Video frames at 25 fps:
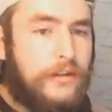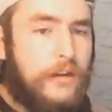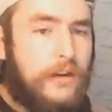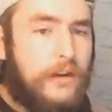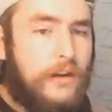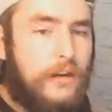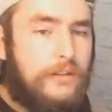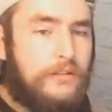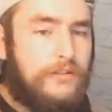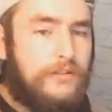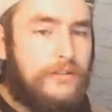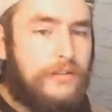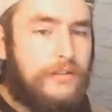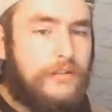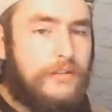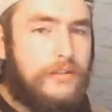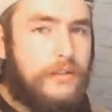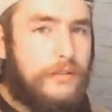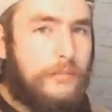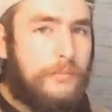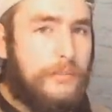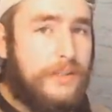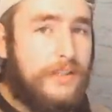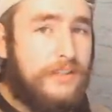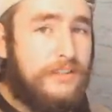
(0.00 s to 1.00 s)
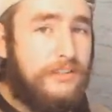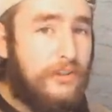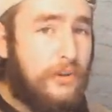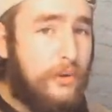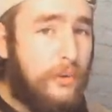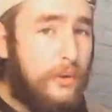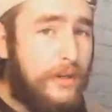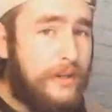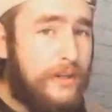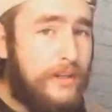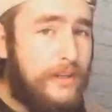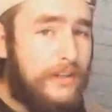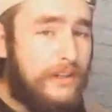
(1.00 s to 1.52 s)
answer to the Beast
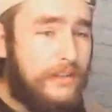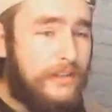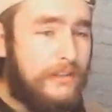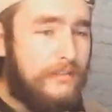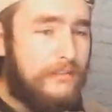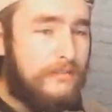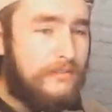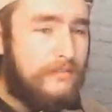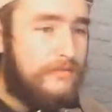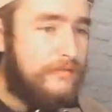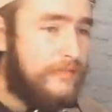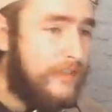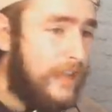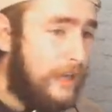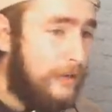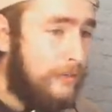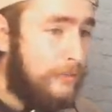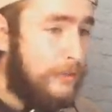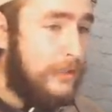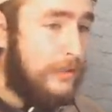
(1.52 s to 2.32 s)
Queen. That'd be